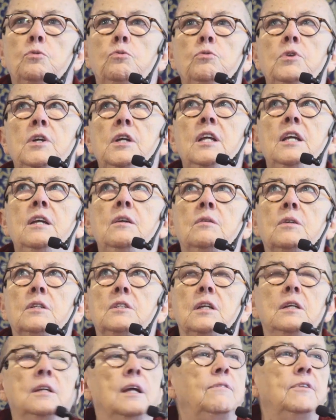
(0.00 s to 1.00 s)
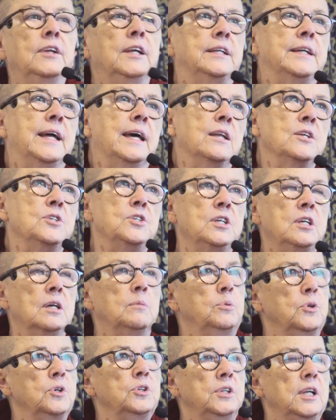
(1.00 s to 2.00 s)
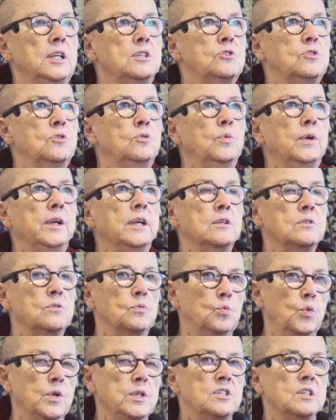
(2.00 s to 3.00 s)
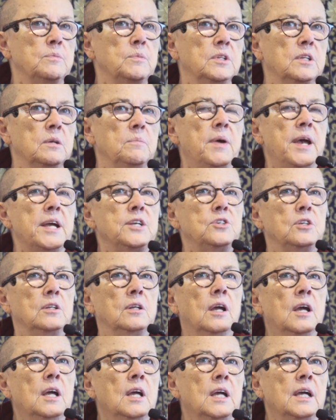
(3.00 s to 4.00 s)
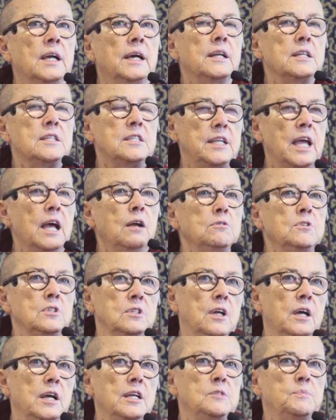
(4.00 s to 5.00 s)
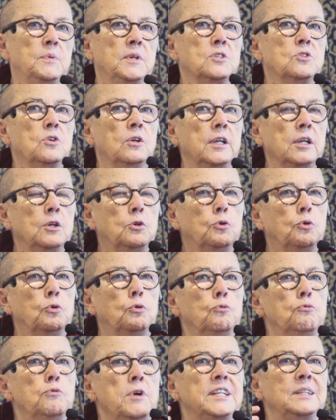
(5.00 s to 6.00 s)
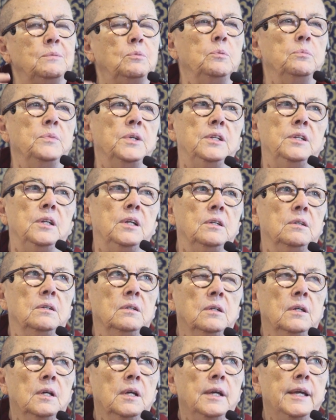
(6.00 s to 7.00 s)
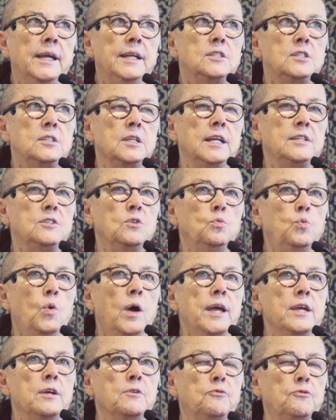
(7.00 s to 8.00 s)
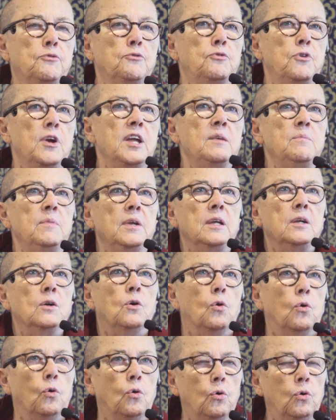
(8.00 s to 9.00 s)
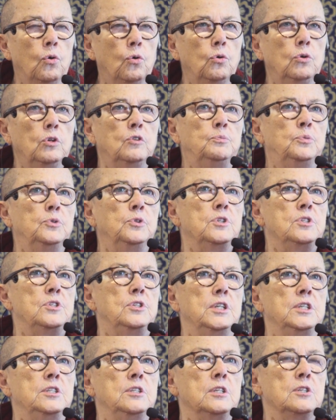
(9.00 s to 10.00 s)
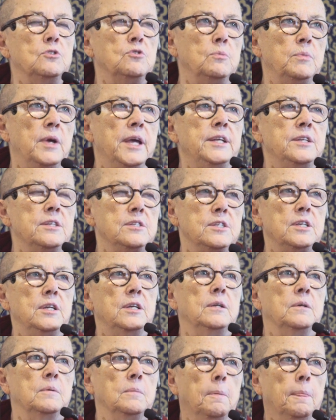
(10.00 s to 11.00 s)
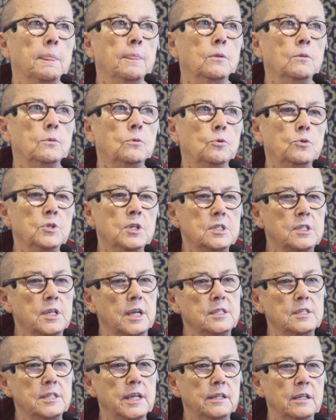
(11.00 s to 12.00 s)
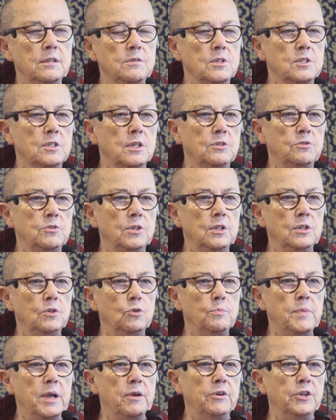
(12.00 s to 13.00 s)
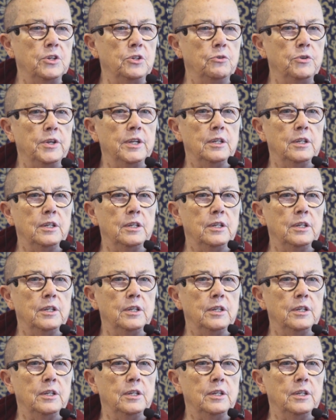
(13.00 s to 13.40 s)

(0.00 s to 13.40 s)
a really, it's a lovely analogy, a bird needs two wings, wisdom and compassion. And it sounds nice, but it's got incredible meaning. It's, it's a way of framing all of Buddha's teachings from A to Z. Or do you say Z in this country? You're American or